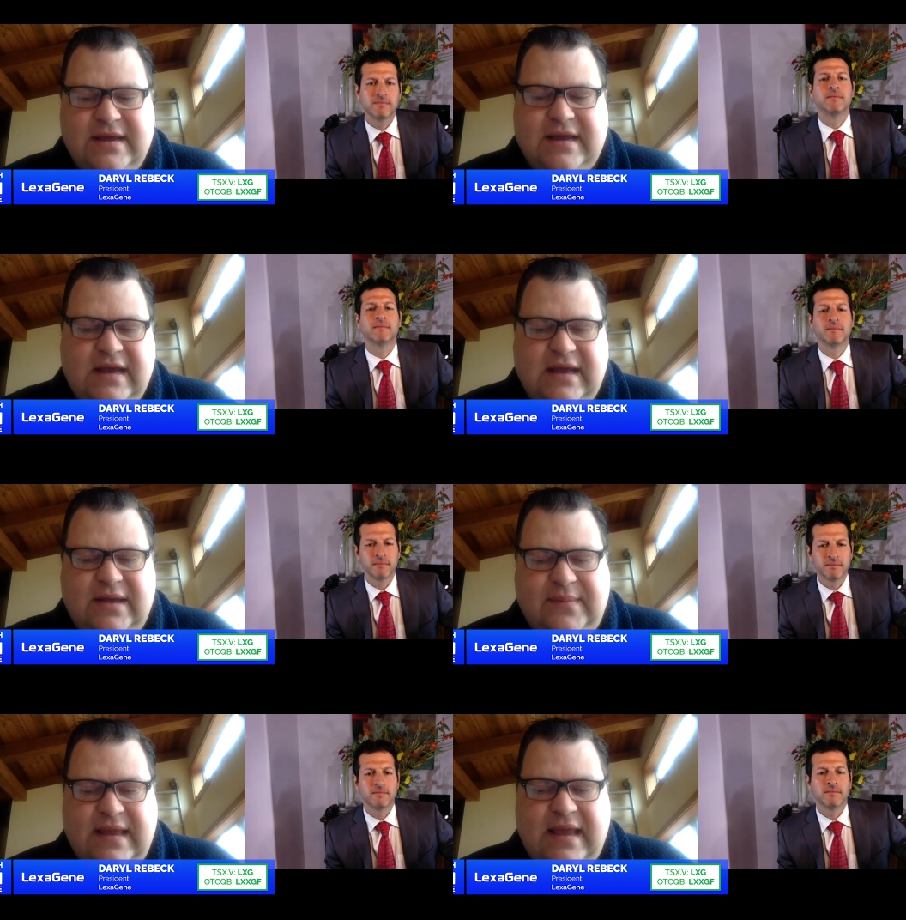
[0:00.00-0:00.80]

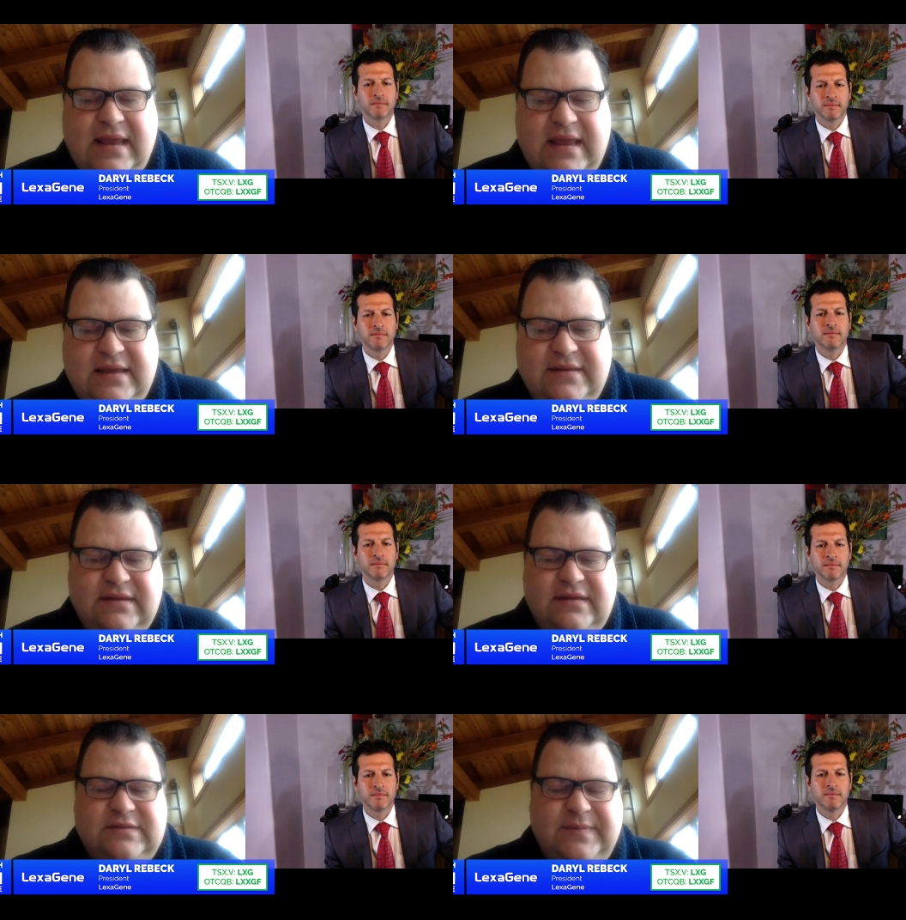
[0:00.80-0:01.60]
Speaker 1: um, and, and
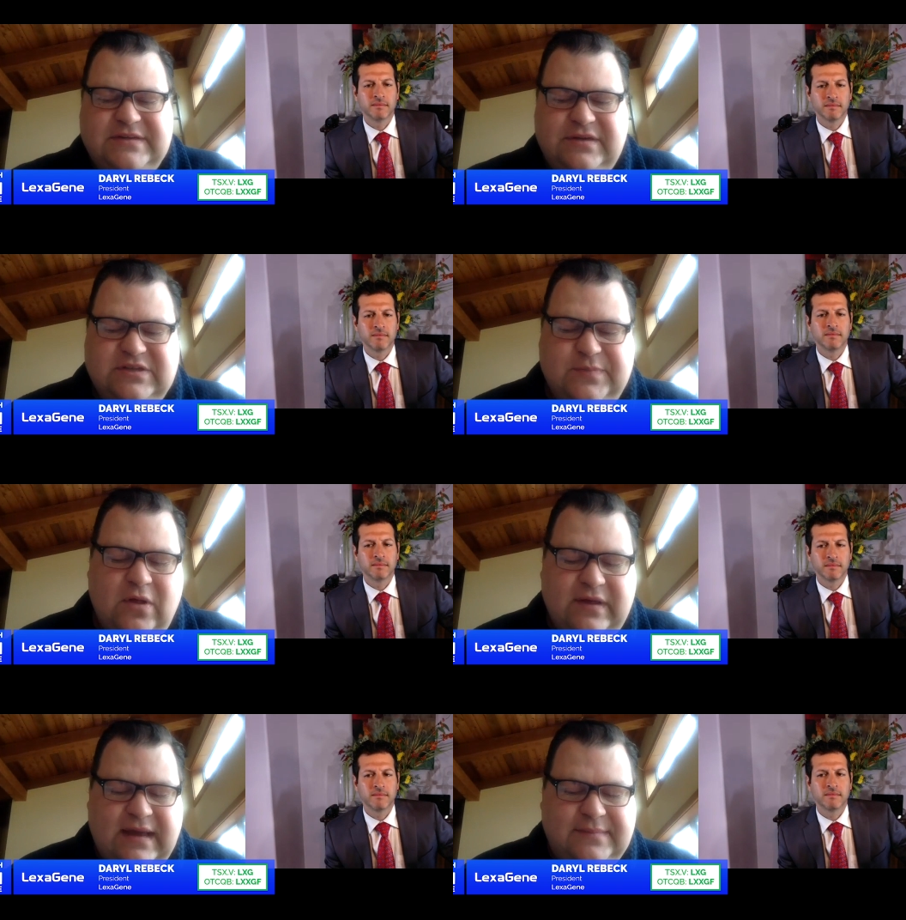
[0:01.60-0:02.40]
especially on the
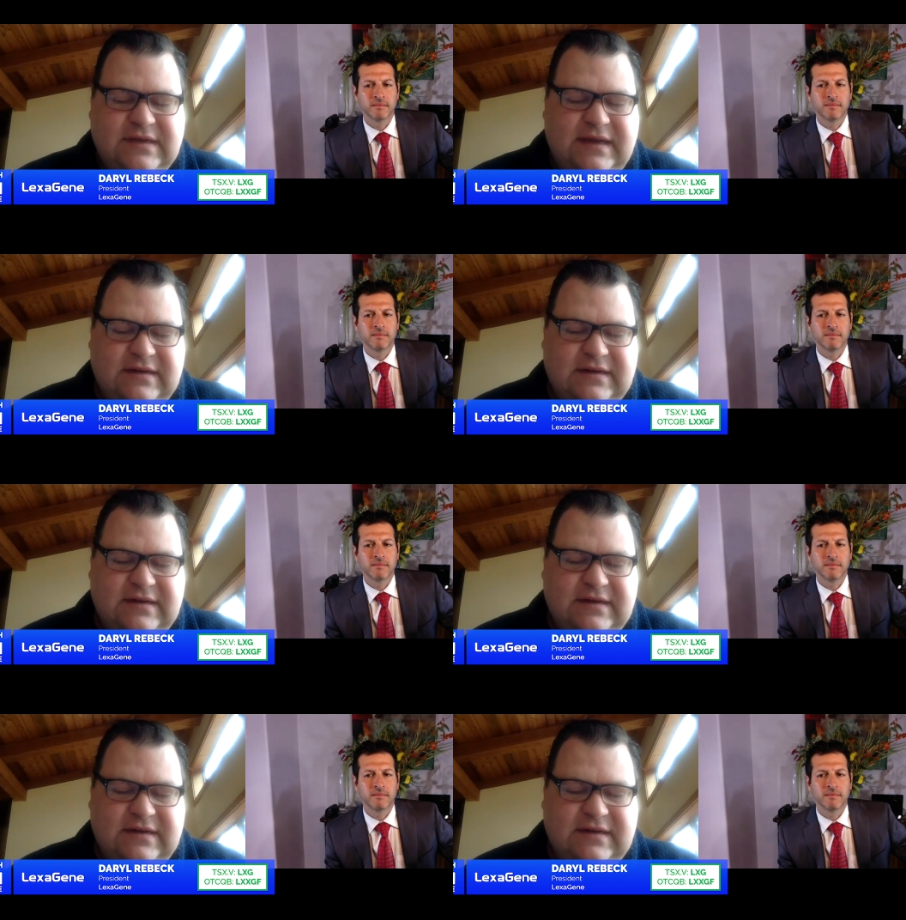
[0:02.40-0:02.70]
small cap side.